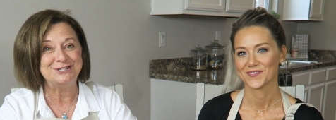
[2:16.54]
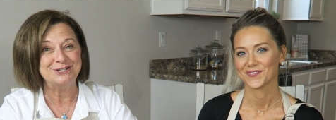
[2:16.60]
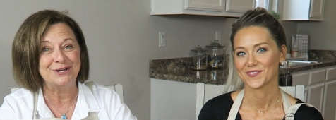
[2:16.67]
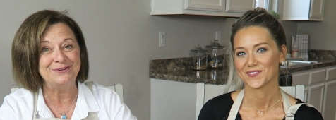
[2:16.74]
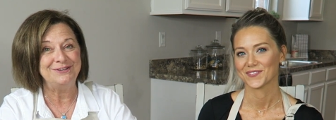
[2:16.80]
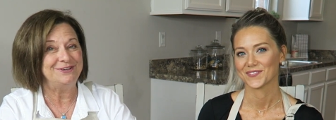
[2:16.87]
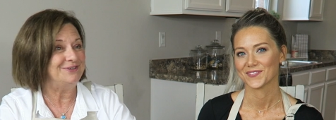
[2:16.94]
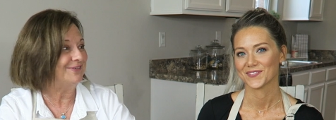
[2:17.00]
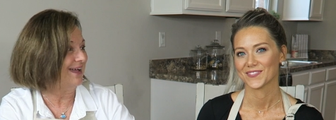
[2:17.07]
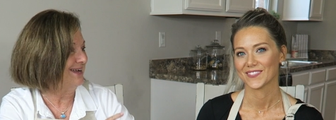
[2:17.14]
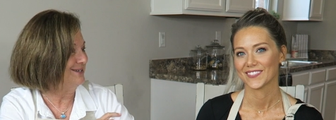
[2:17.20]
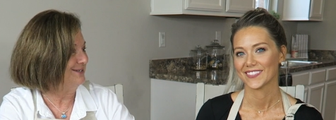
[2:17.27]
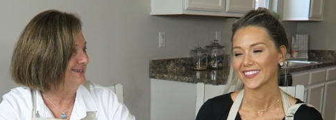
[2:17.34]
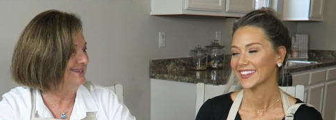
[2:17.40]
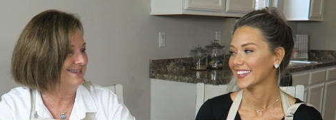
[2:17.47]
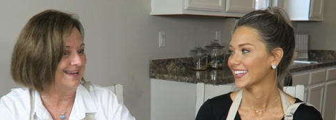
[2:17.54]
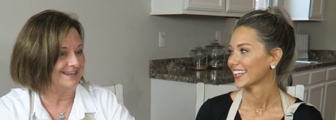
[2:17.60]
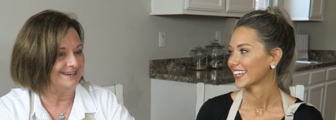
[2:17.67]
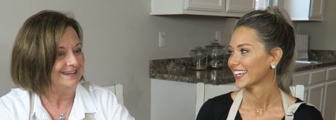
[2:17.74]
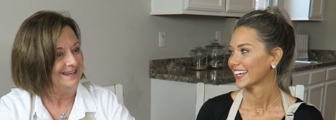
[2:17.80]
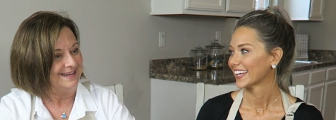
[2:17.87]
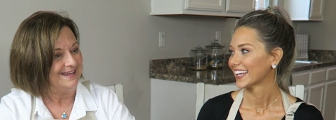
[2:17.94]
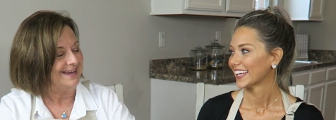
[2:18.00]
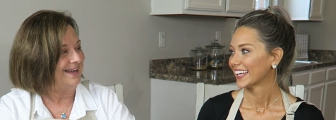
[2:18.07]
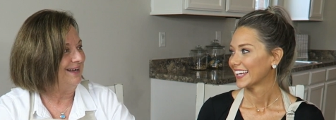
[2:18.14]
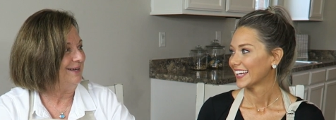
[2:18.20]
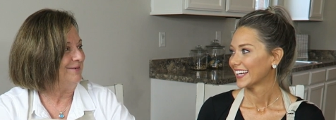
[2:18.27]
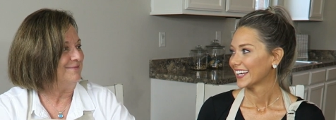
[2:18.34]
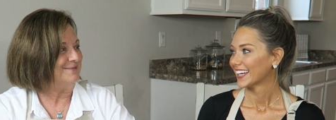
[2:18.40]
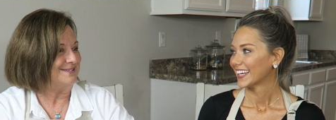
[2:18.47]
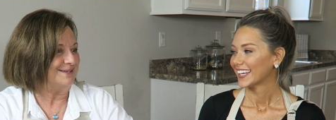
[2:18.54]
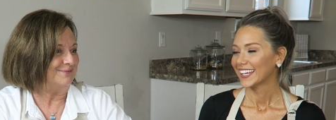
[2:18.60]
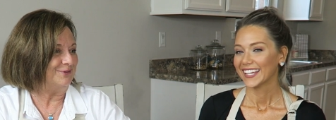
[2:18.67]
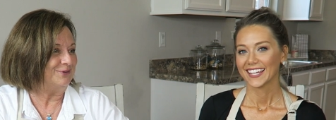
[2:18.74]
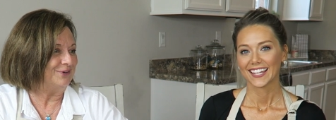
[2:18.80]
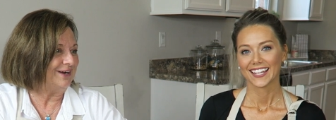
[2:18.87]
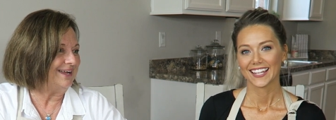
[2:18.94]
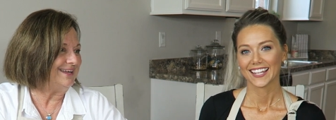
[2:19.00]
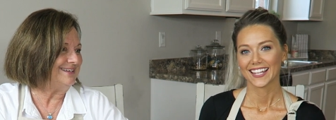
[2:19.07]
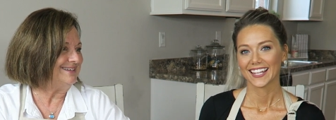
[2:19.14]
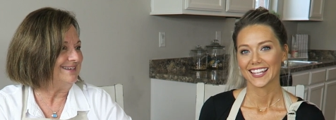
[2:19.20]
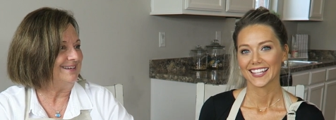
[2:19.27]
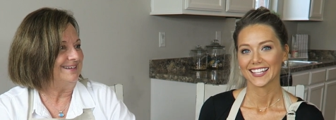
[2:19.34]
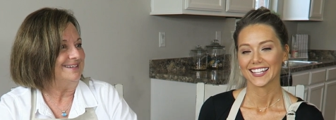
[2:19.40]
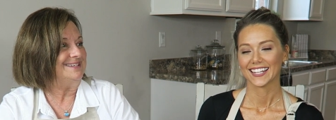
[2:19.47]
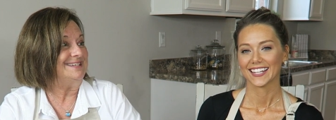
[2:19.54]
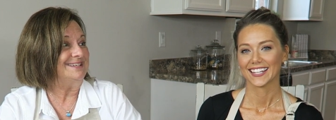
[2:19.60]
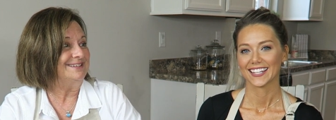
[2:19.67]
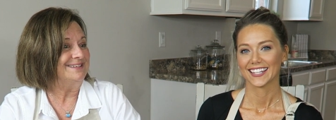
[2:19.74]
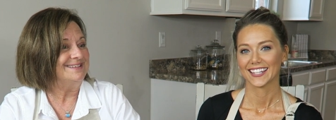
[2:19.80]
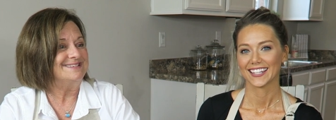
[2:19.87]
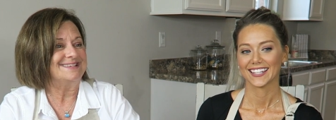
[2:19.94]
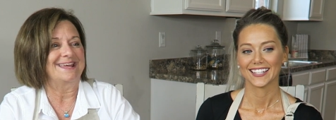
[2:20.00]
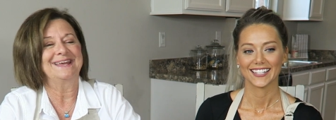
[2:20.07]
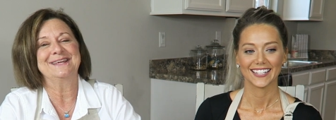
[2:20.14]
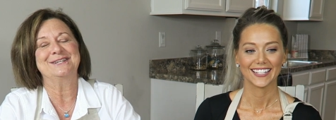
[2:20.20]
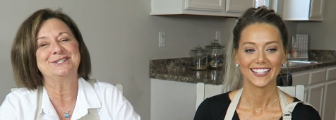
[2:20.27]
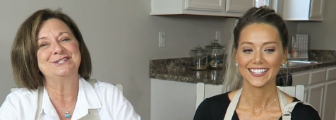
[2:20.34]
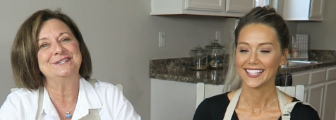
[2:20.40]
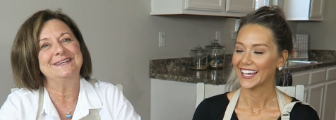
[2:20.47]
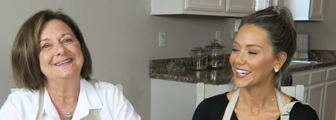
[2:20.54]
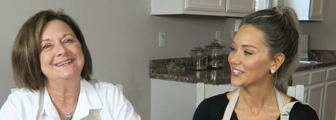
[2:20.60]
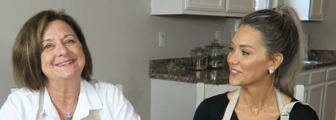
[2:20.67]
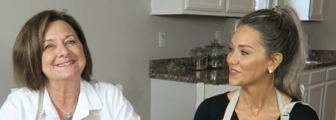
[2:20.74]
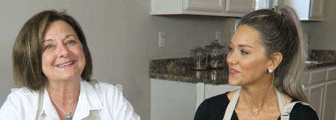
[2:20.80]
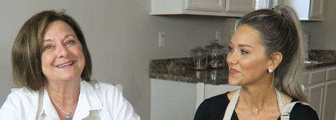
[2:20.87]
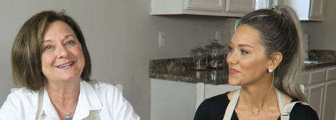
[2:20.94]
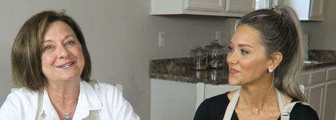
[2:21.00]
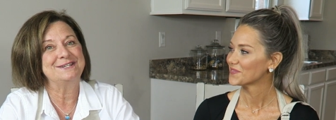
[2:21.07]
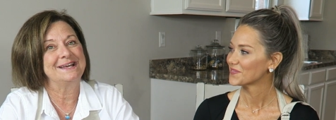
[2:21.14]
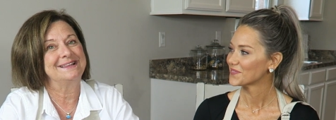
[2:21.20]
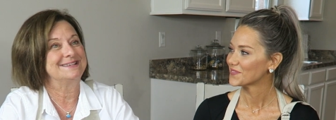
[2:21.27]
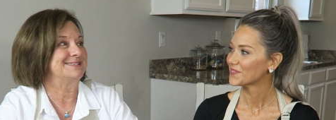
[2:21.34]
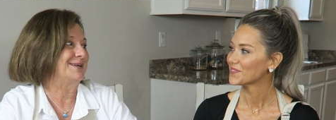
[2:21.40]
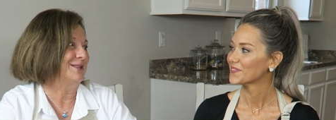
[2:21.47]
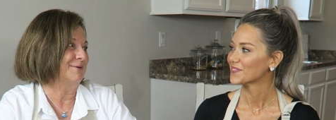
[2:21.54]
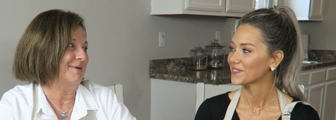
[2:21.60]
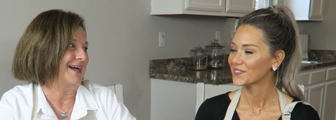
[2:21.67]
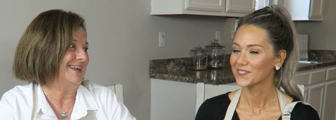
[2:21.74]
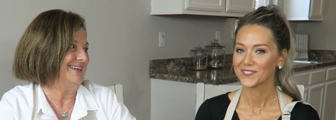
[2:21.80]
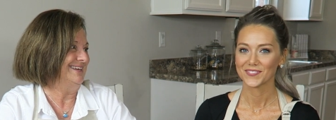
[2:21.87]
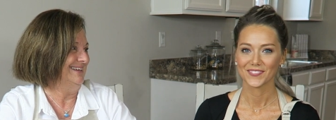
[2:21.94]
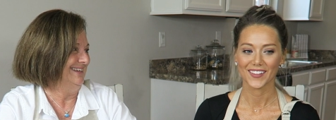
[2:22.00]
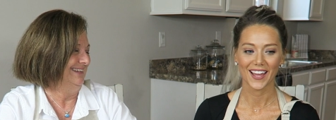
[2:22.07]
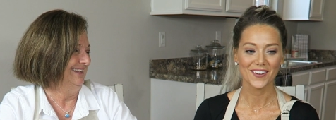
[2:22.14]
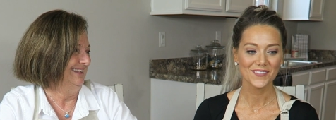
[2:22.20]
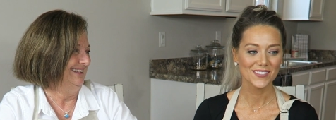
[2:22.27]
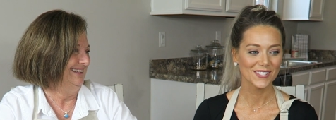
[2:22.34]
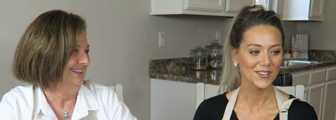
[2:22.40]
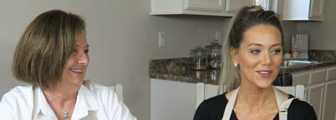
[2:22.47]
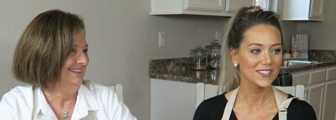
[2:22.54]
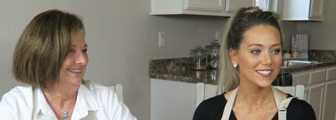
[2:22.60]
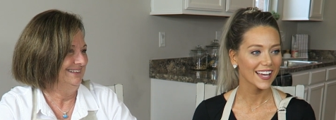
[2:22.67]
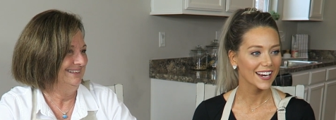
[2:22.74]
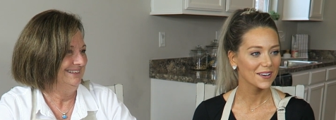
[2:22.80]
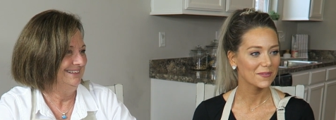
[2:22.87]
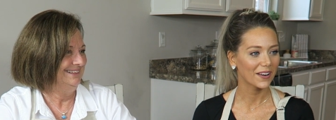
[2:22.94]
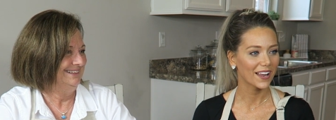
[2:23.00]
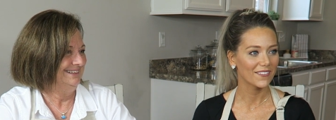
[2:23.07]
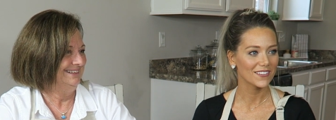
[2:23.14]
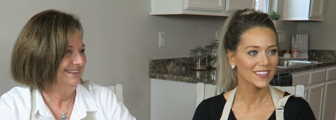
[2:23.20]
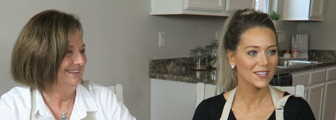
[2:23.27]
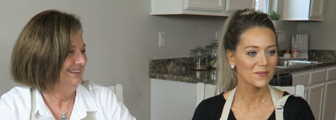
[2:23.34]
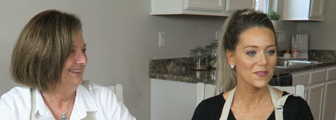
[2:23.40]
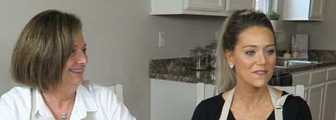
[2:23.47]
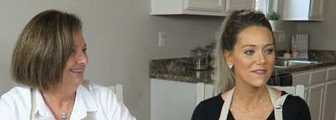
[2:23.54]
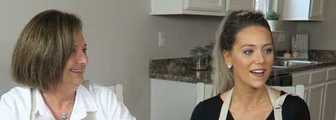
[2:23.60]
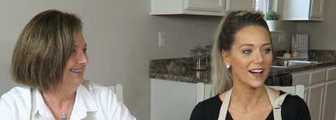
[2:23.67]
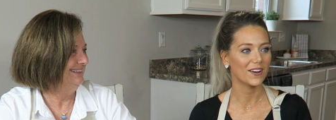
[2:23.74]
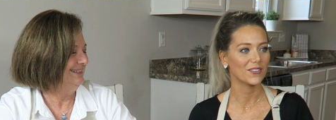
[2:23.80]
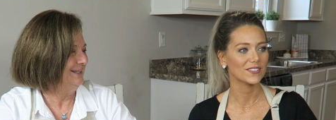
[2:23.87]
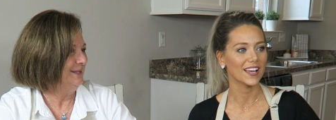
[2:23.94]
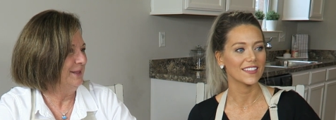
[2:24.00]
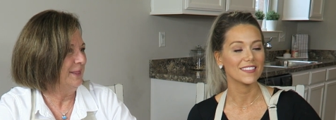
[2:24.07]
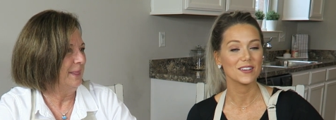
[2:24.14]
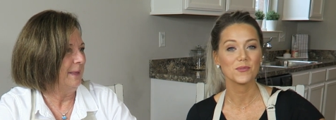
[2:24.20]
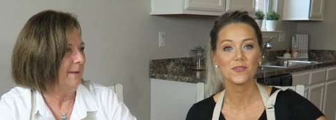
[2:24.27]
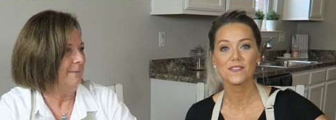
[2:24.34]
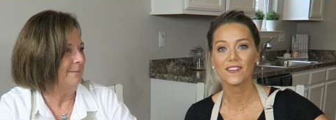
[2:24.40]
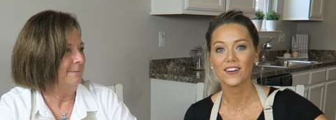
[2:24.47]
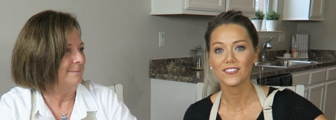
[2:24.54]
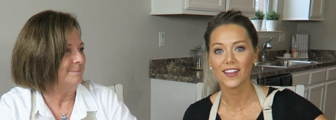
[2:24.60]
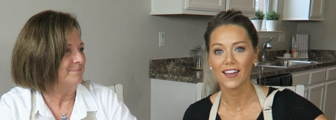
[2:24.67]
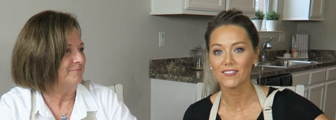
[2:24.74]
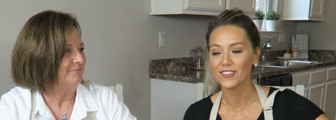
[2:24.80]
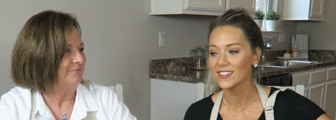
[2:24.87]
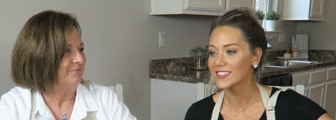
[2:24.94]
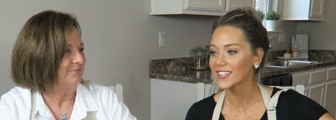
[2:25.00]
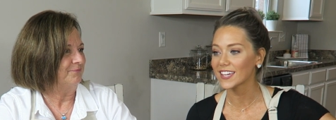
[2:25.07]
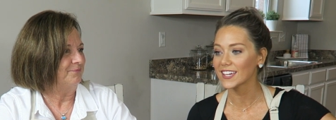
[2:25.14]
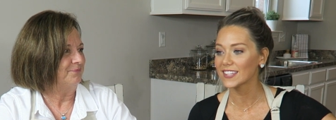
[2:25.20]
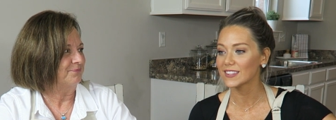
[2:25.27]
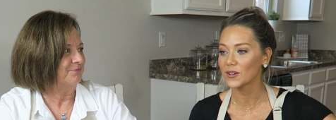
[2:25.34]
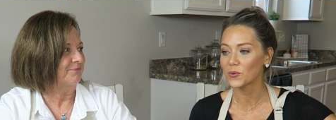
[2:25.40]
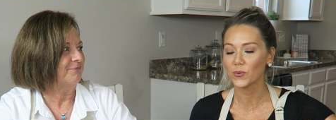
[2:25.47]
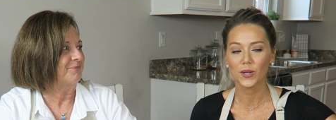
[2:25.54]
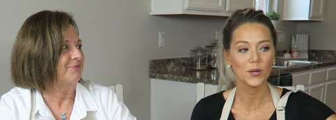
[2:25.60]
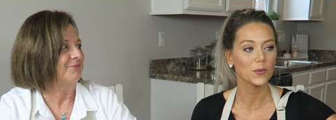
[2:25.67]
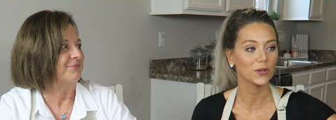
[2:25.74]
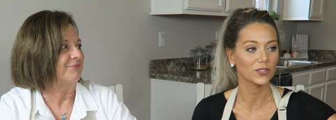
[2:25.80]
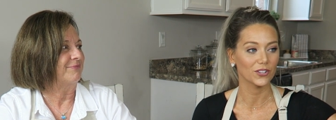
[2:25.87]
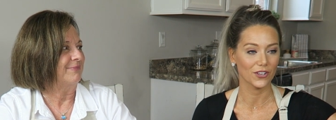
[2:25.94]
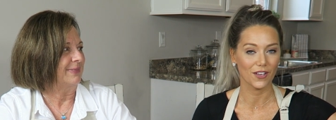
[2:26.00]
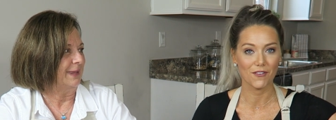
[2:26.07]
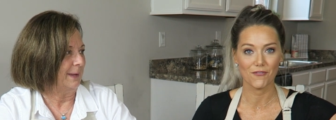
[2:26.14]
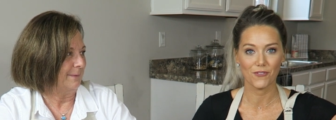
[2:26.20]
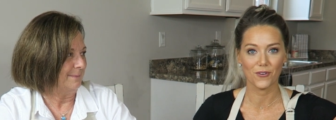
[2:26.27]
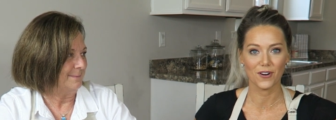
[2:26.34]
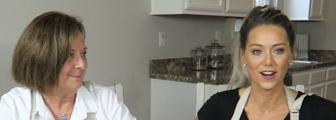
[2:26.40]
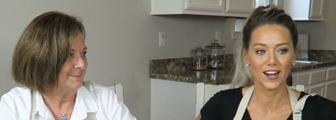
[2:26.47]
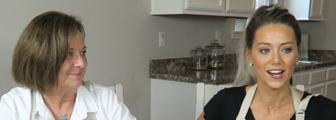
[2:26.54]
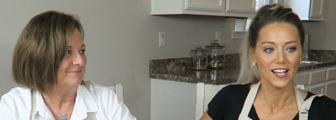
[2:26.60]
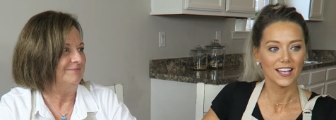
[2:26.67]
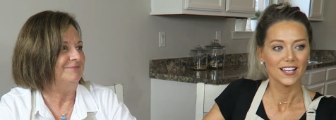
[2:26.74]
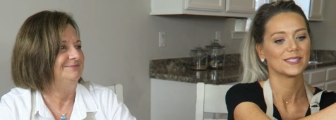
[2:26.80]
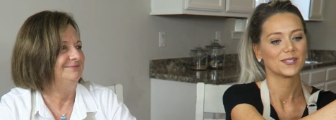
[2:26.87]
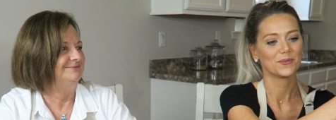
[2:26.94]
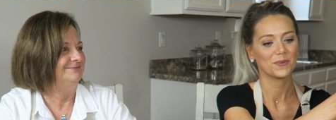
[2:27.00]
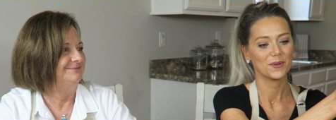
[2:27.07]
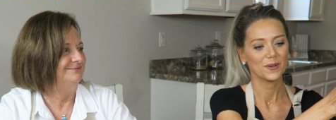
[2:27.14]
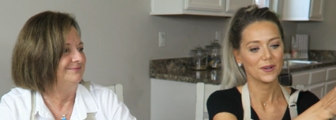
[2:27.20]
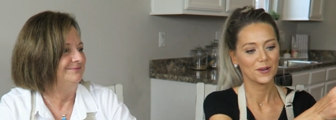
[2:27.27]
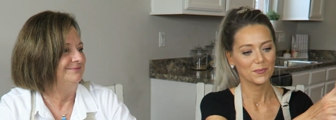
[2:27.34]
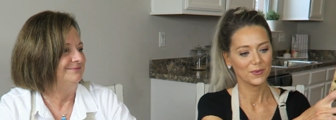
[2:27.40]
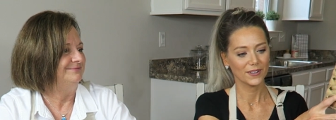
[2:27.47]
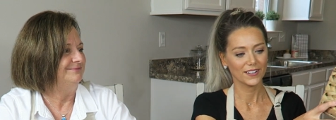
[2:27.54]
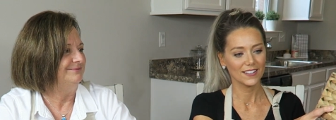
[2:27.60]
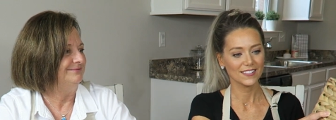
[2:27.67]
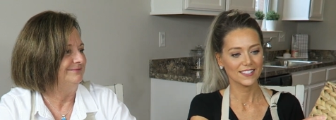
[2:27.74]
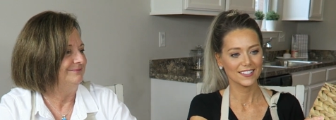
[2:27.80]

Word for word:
Speaker 1: to show you. Ashley's got um, some great deals and she yeah. is gonna tell us all about it.
Speaker 2: I'm so excited about everything we found. I think we found everything that we were looking for. Mm. So we were pretty